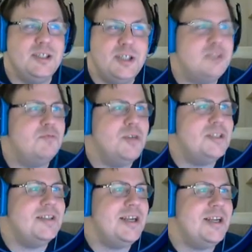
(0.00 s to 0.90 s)
just
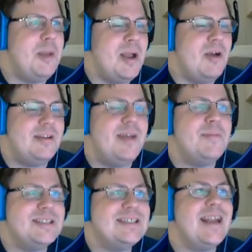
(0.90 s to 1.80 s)
recently come out.
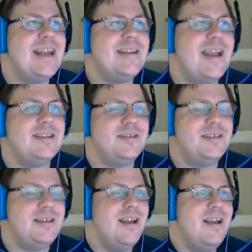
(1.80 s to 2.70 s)
I'm excited to
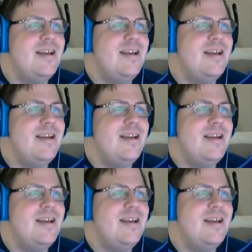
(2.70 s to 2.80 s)
actually